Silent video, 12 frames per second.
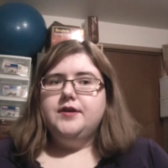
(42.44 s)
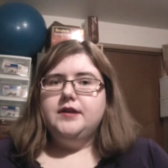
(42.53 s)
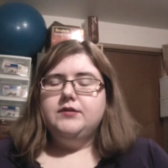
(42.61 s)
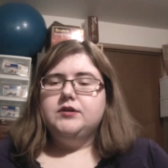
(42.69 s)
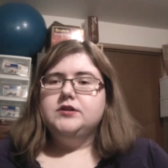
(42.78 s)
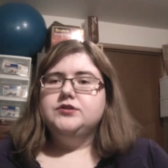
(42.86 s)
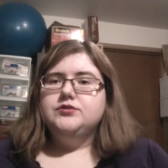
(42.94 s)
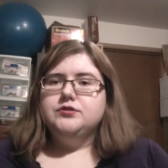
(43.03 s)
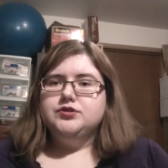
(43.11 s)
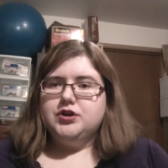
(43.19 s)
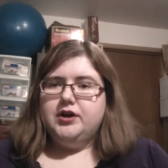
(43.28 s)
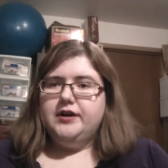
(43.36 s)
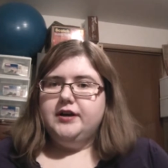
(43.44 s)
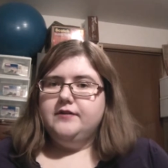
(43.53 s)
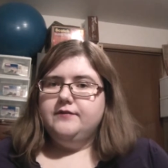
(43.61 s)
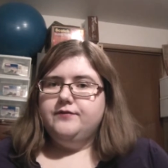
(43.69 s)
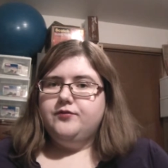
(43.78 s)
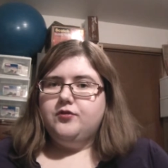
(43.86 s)
then they were going to do a
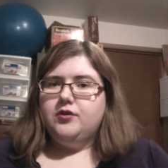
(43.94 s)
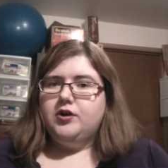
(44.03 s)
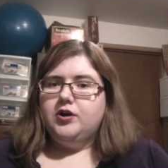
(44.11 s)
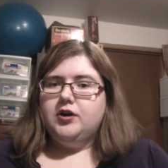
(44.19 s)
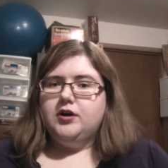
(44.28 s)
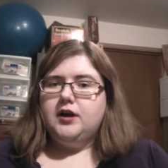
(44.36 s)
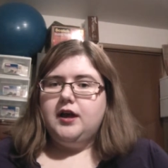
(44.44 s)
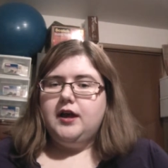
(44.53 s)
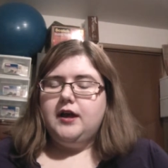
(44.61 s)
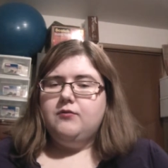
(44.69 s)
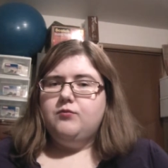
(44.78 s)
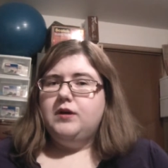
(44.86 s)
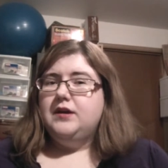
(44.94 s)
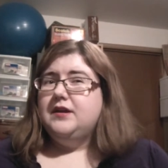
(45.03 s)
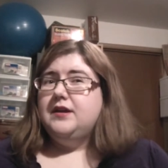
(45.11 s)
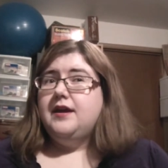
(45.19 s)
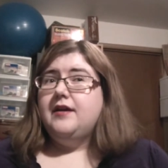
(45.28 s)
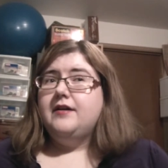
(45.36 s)
drawing for a
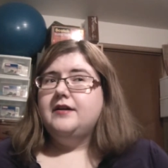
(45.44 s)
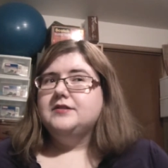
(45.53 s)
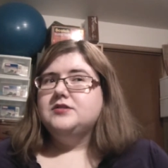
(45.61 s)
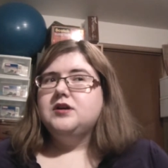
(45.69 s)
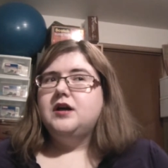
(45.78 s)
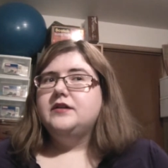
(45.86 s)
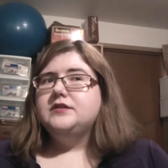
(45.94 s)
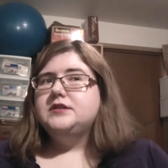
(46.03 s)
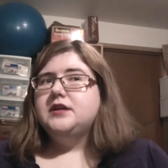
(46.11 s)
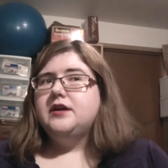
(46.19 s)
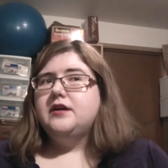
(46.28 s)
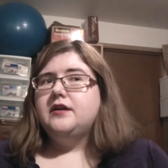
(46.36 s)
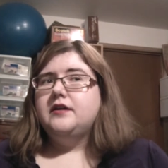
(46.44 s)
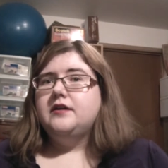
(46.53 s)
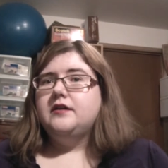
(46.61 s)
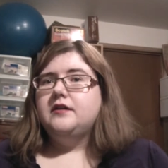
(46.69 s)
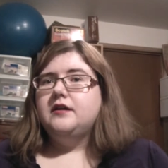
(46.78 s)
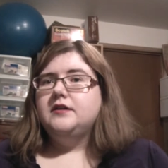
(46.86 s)
one carat
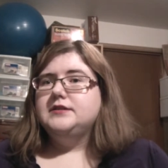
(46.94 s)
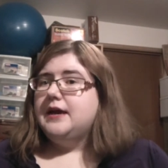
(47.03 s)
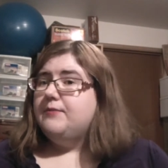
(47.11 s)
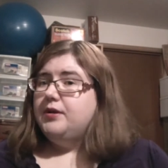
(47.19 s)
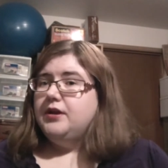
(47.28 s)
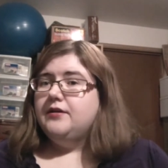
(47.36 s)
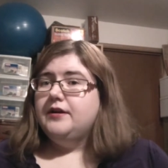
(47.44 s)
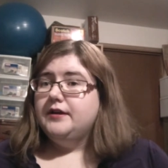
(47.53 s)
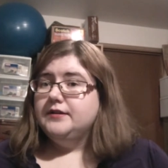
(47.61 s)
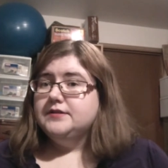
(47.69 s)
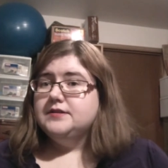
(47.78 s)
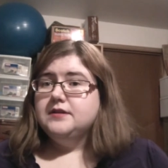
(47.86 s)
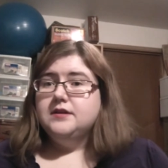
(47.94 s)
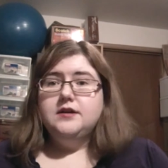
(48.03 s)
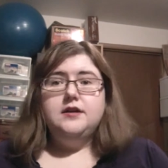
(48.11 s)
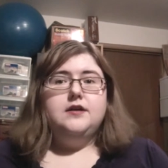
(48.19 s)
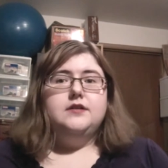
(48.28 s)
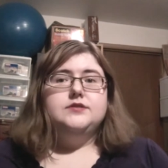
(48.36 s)
solitaire uh, diamond earrings.
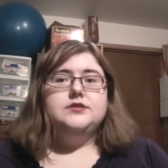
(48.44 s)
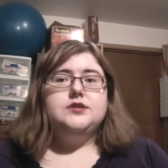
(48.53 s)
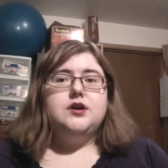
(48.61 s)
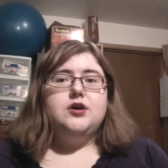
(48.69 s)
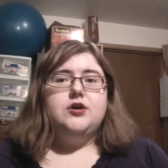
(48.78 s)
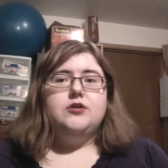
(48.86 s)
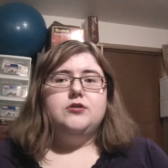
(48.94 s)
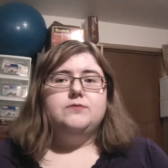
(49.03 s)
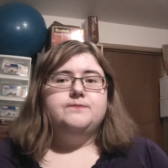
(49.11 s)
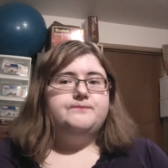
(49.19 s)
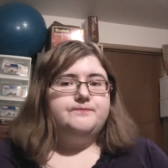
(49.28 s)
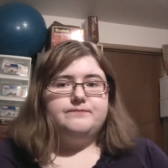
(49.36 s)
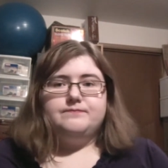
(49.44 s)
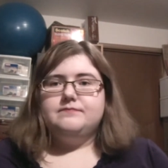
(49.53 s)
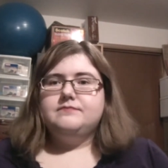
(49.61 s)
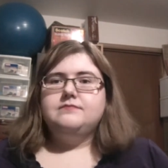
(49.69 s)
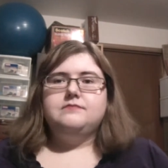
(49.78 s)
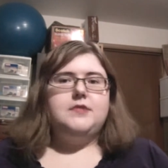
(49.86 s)
So,
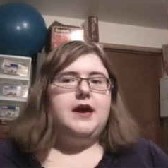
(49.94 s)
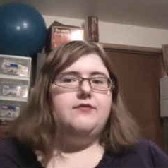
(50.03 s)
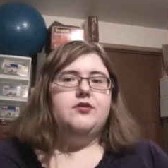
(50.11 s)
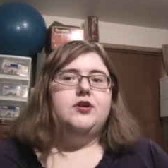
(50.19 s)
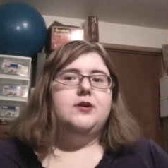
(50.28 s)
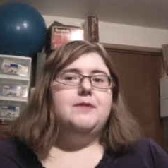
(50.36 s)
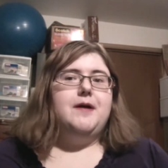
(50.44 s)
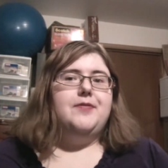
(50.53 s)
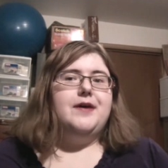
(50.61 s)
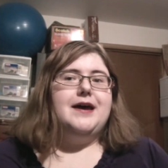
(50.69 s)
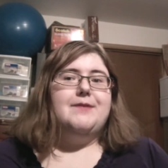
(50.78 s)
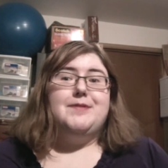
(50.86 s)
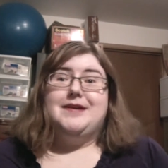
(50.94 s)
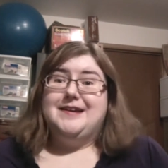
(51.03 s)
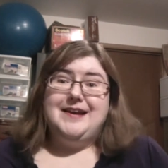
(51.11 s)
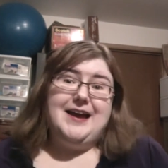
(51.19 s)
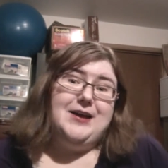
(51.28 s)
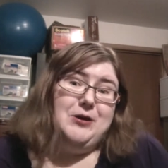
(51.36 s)
haven't heard about that,
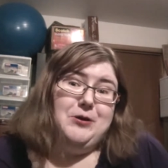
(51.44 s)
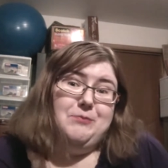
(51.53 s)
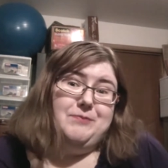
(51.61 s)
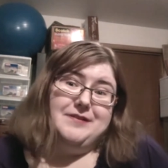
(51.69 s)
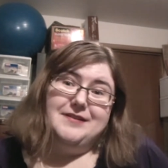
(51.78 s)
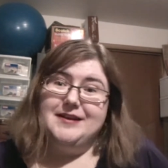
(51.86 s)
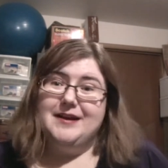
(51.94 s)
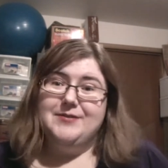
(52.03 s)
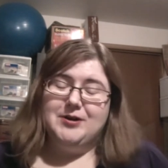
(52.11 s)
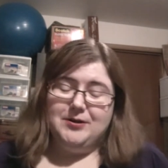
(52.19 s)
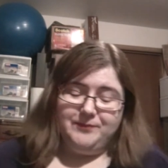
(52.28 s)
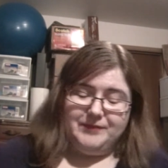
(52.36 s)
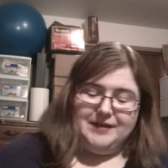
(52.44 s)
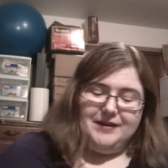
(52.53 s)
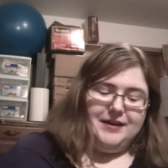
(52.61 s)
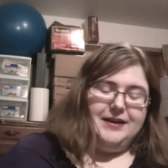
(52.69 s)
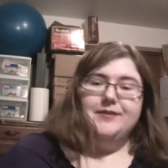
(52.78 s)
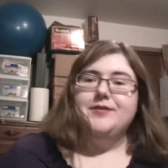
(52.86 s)
but I hope. Oh well.
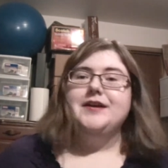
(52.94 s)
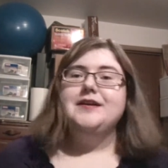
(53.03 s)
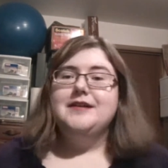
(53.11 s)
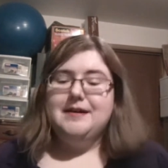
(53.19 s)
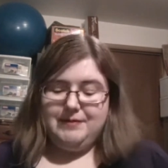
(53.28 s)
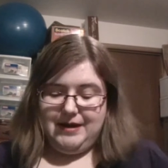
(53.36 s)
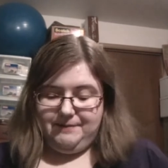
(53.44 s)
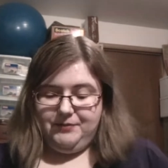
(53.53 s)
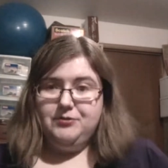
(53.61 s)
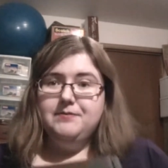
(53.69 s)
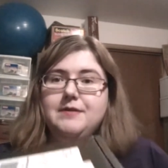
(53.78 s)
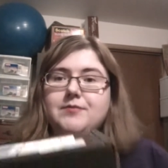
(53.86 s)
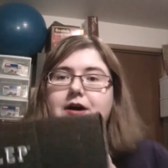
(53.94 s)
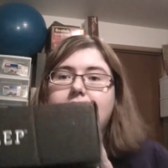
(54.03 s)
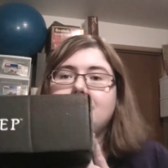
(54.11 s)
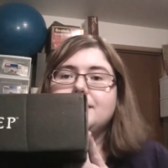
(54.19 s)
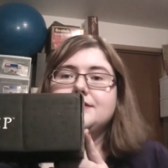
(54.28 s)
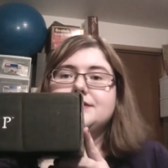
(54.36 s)
Anyway, I'm happy with my
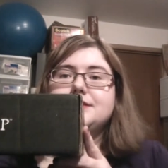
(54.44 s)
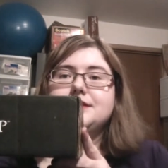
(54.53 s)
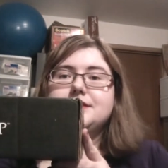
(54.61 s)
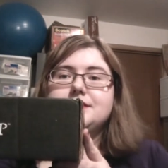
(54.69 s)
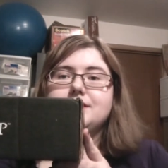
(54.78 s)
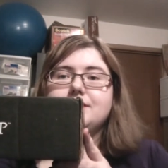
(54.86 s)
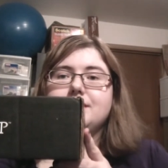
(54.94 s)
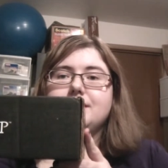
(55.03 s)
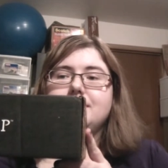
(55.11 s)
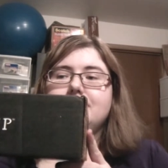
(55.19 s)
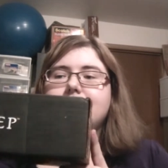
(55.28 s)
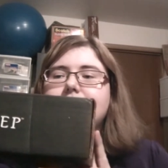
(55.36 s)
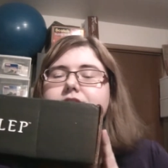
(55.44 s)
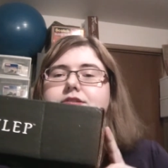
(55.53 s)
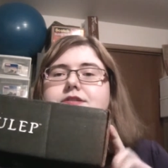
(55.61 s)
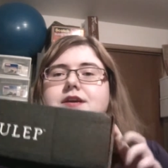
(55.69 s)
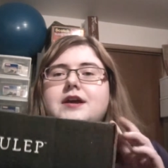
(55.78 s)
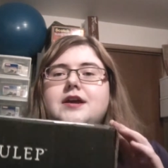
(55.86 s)
box. So here it
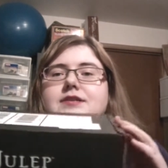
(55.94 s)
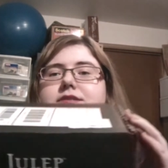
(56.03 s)
is.